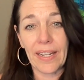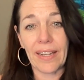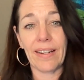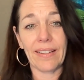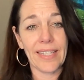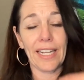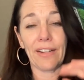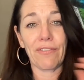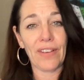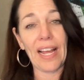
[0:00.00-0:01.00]
in
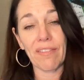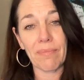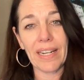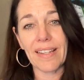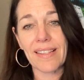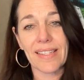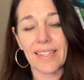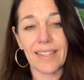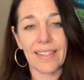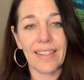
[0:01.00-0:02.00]
taking 5 minutes
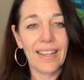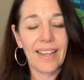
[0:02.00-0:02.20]
to